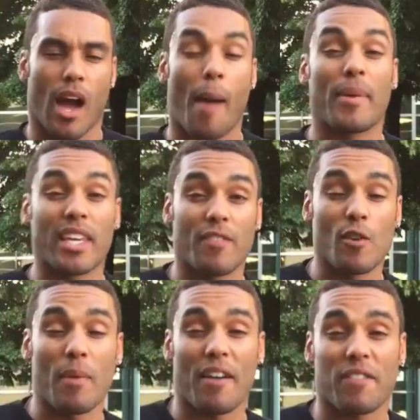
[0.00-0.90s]
I'm gonna give
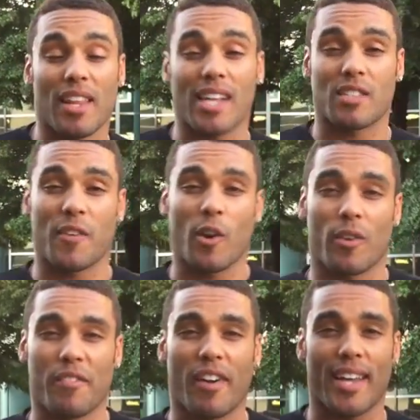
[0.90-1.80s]
you my philosophy on
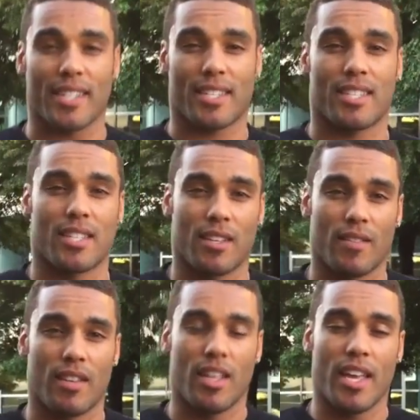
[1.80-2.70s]
advice.
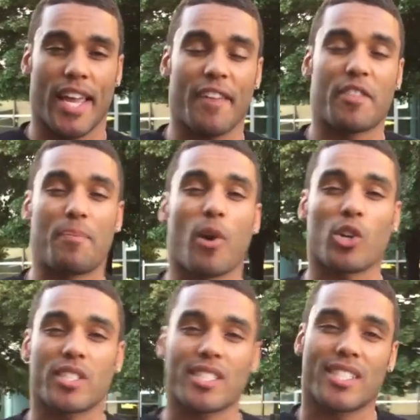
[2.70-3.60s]
If the
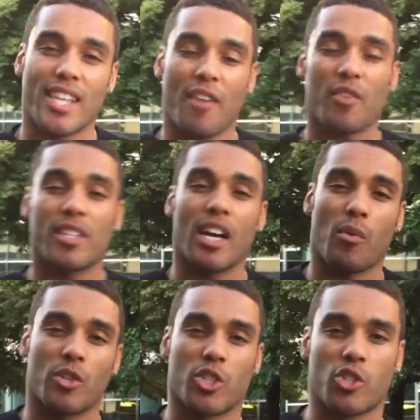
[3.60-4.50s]
person's never done
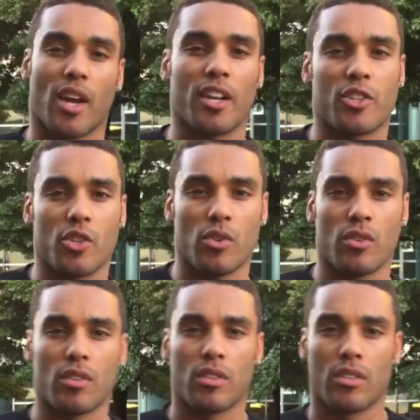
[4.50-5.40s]
what you're trying to do,
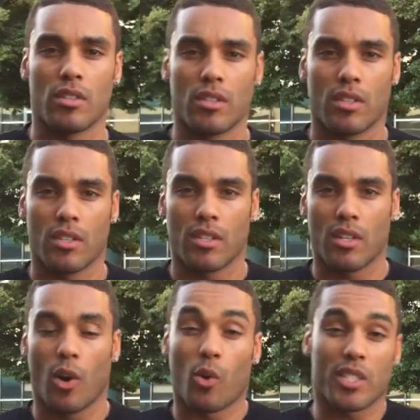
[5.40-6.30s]

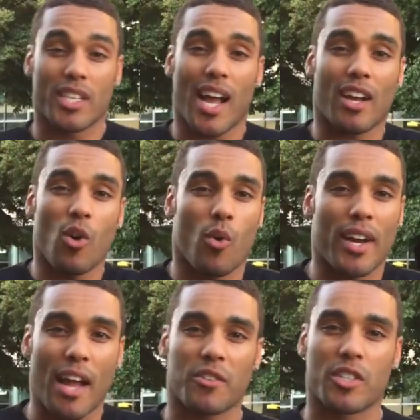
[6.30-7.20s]
or is not
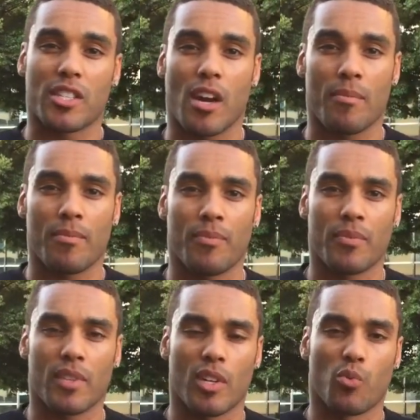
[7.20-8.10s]
going after something
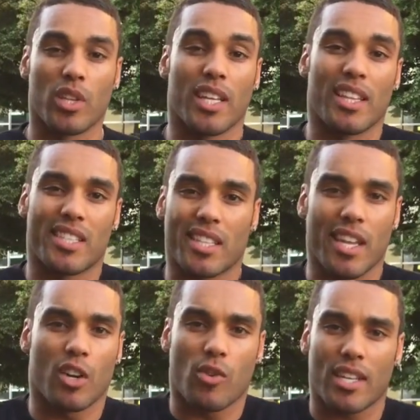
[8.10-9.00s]

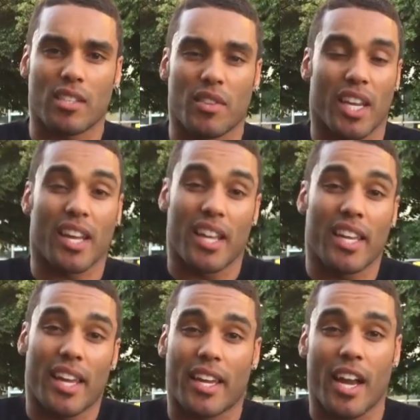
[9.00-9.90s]
relentlessly, aggressively in
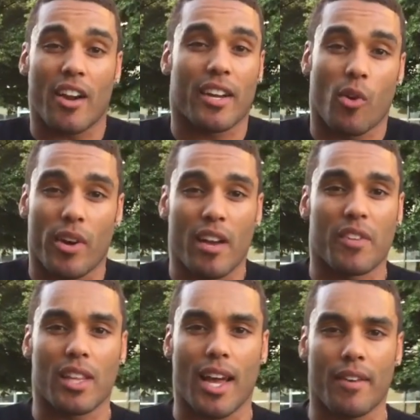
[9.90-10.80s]
any category of
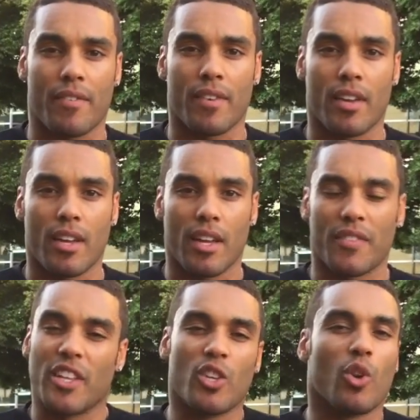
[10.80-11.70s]
their life,
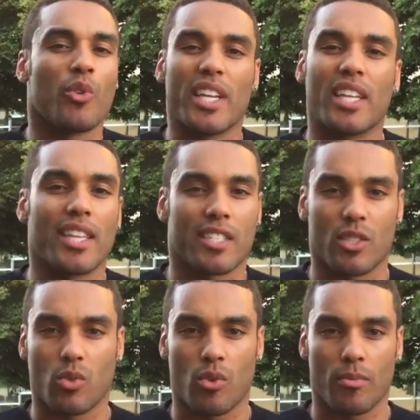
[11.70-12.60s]
then you don't need to listen
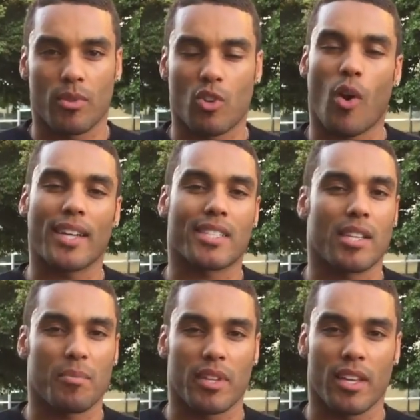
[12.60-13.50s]
to them, quite
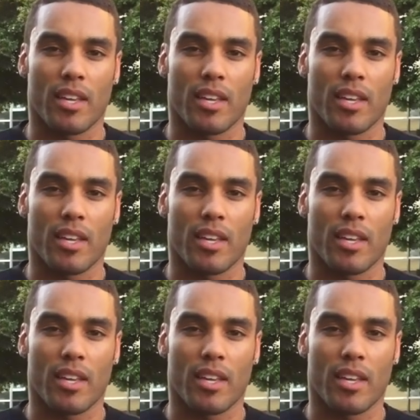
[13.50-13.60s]
simple.